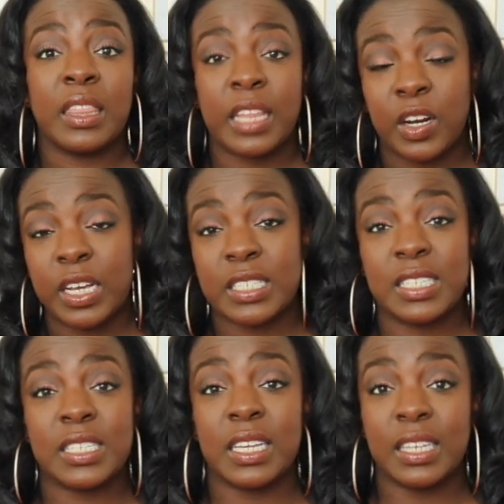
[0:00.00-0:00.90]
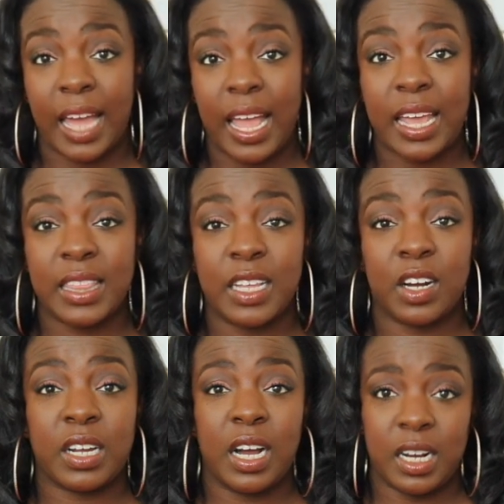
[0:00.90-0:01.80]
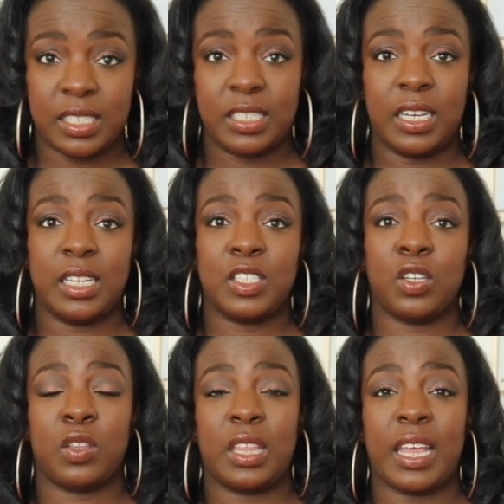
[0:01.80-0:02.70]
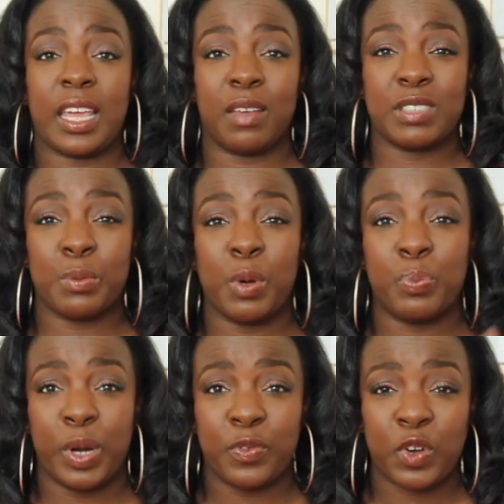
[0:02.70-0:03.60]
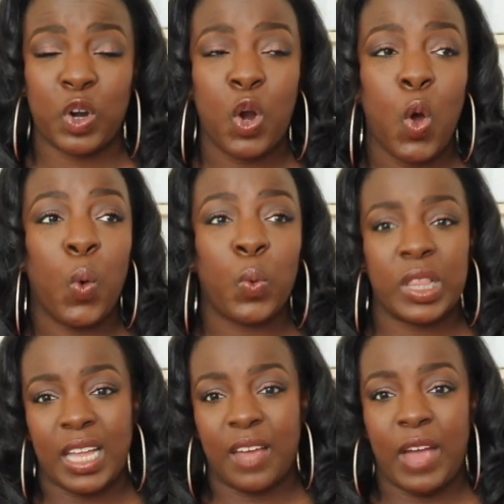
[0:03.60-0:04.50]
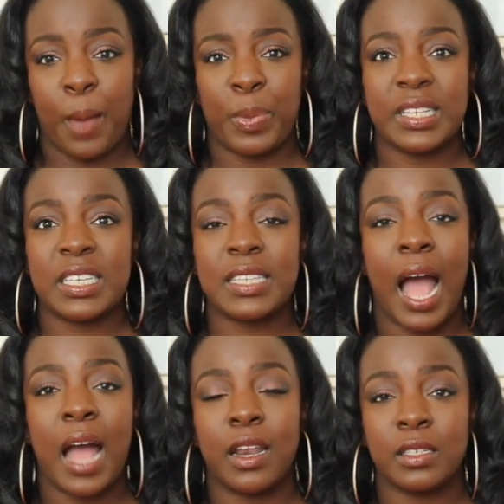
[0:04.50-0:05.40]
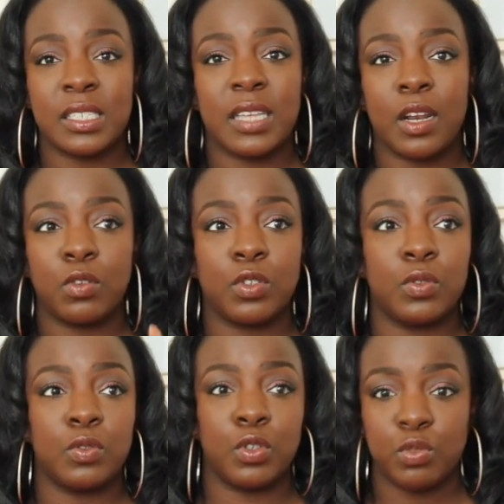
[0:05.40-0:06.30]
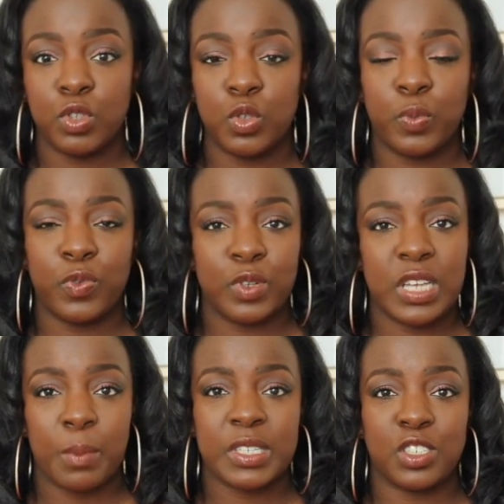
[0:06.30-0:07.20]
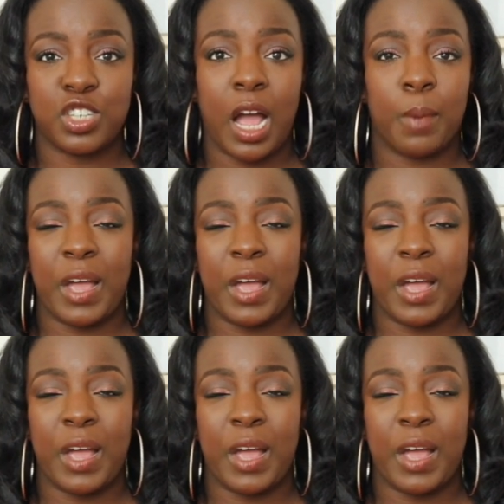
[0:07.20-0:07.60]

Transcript: there is a delay in their content so that that gives them a buffer when life happens because I since I don't do YouTube full time as a job,